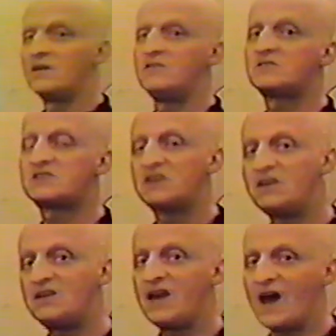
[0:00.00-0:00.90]
You
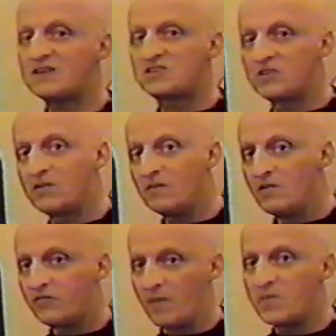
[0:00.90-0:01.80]
see, the Acxel,
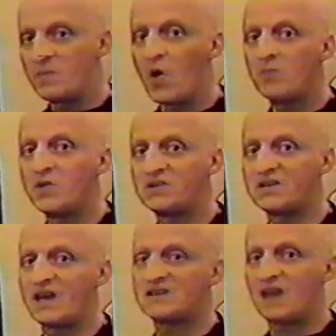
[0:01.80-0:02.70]
from the moment
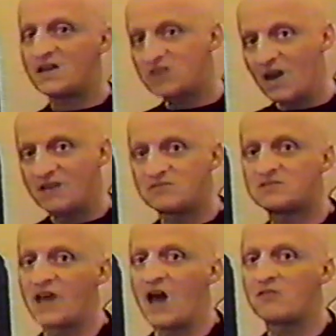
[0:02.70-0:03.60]
it has Acxelizer
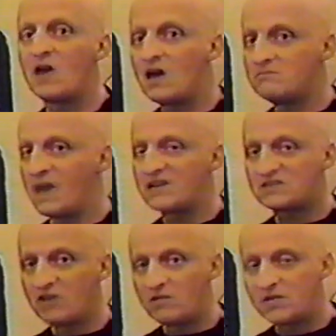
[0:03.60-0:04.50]
sound,
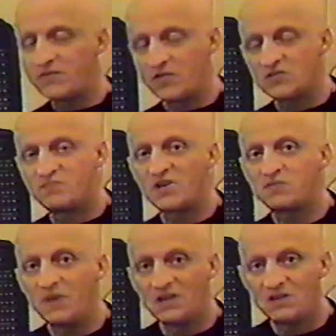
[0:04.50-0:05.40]
makes no difference
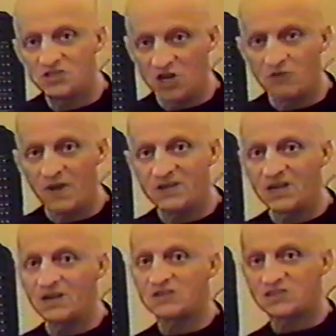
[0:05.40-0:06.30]
between
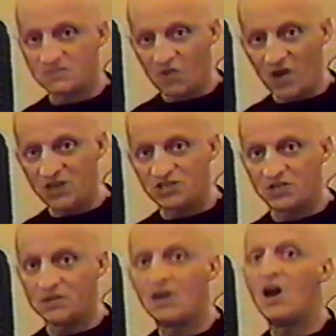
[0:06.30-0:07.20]
generating a
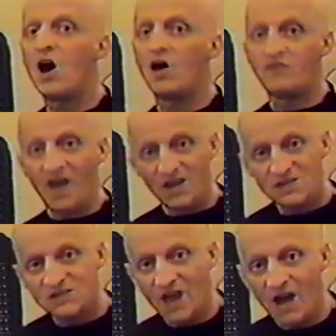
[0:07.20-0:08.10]
simulation of
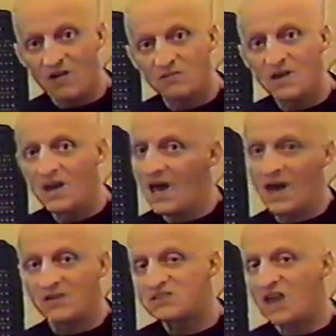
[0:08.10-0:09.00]
any sound
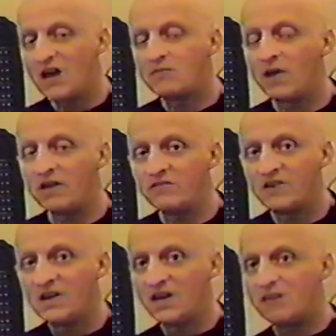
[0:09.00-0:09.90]
and a sine wave.
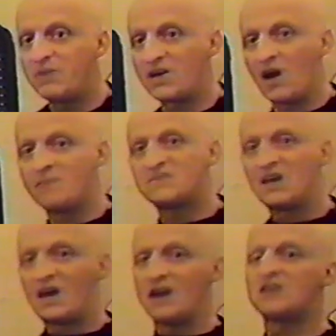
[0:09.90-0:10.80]
It becomes
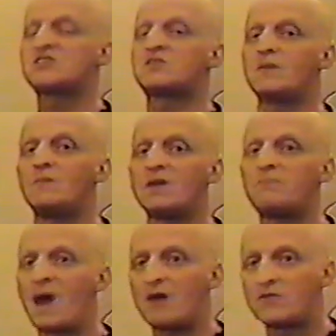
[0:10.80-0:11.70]
an extremely
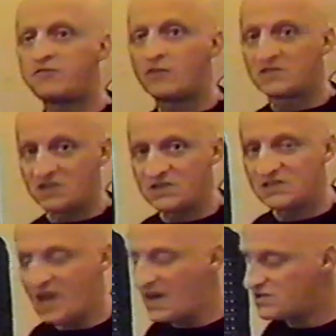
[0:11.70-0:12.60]
powerful
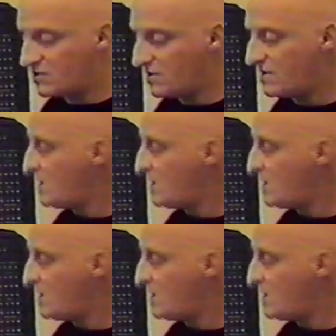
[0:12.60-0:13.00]
synthesizer.